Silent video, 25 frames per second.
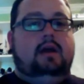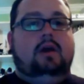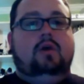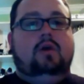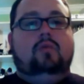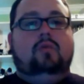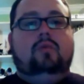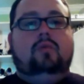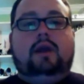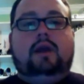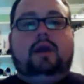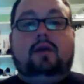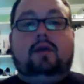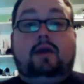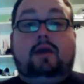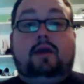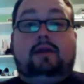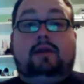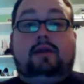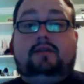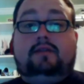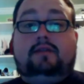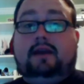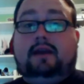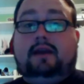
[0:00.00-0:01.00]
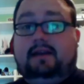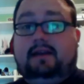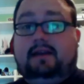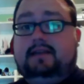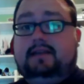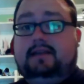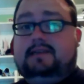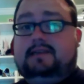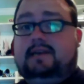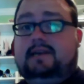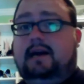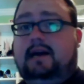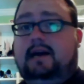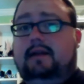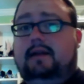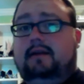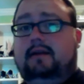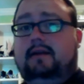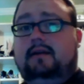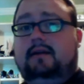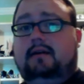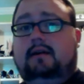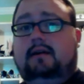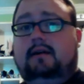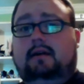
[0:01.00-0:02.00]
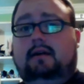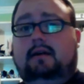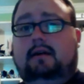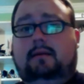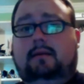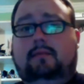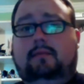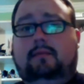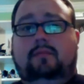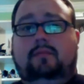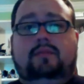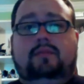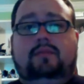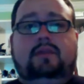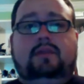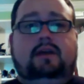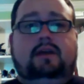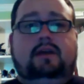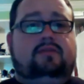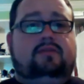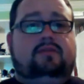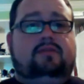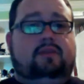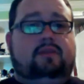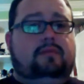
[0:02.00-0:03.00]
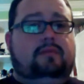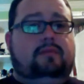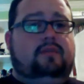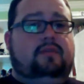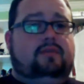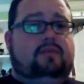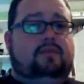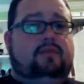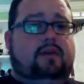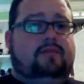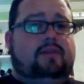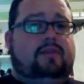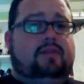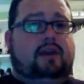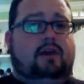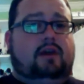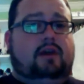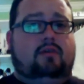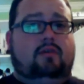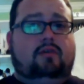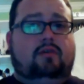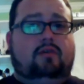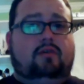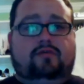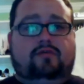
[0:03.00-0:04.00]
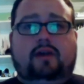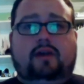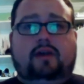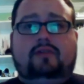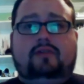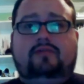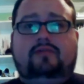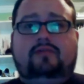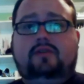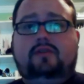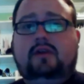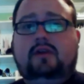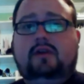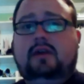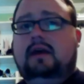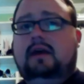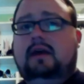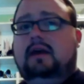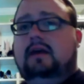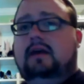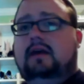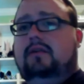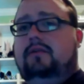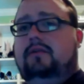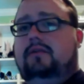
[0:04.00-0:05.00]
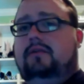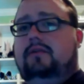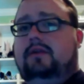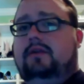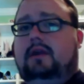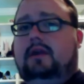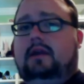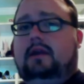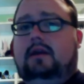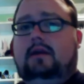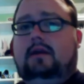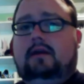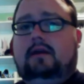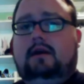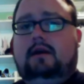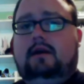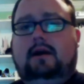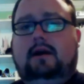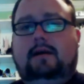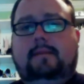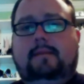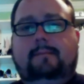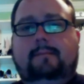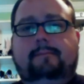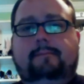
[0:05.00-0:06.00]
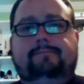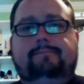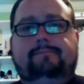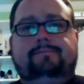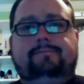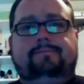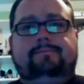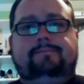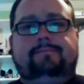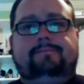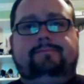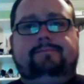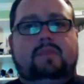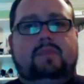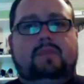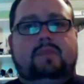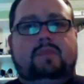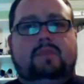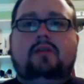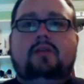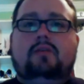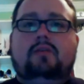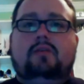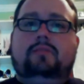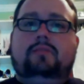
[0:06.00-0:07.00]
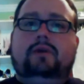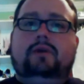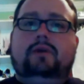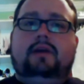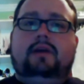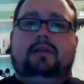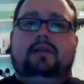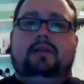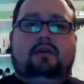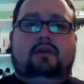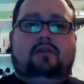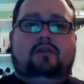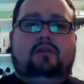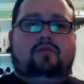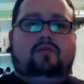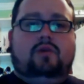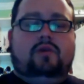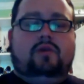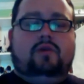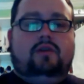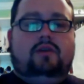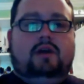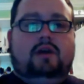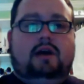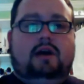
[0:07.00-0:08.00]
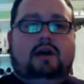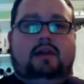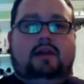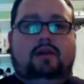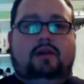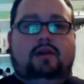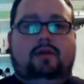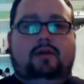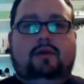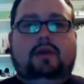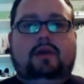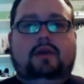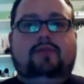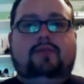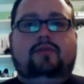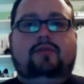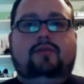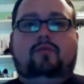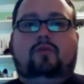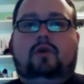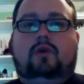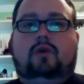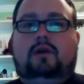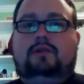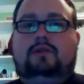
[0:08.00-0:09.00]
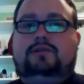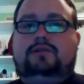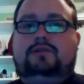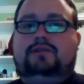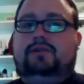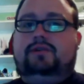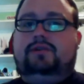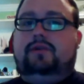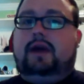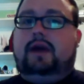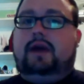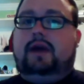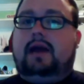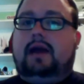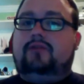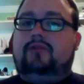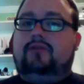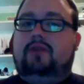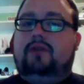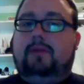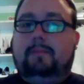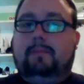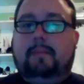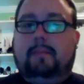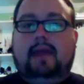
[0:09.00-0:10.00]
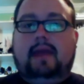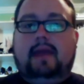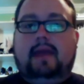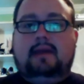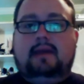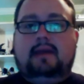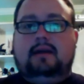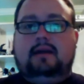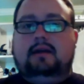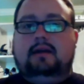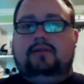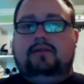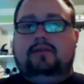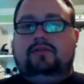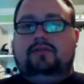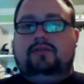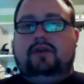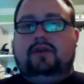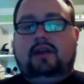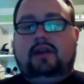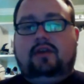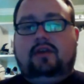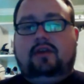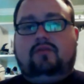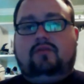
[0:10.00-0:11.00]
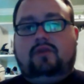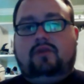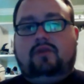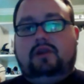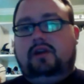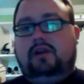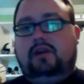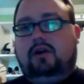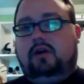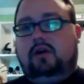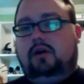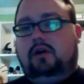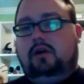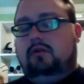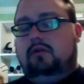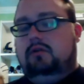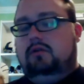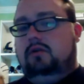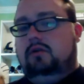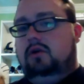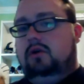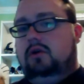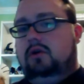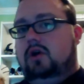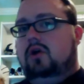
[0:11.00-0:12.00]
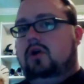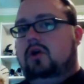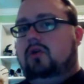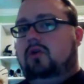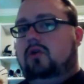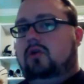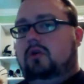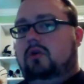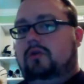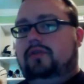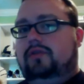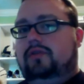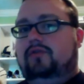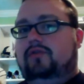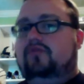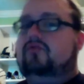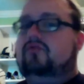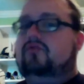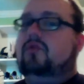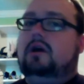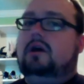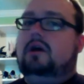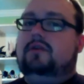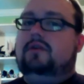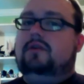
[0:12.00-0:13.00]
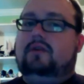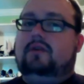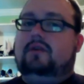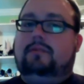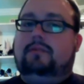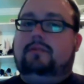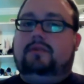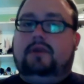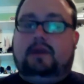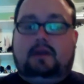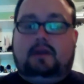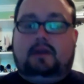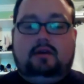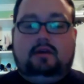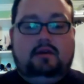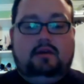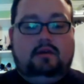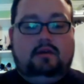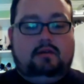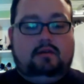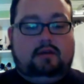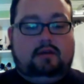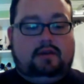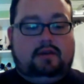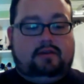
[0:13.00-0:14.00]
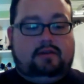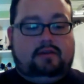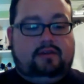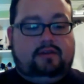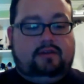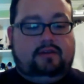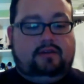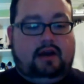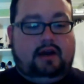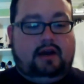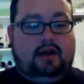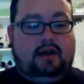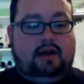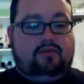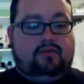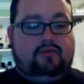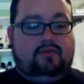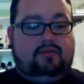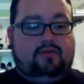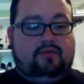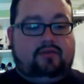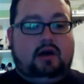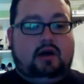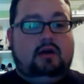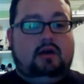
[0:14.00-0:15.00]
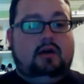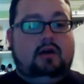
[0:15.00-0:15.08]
when I write the techniques guide, that's some of the stuff that I will address. The other bit there is whether or not you even want to actually make a setting grid at all, or if you draw something, like say I draw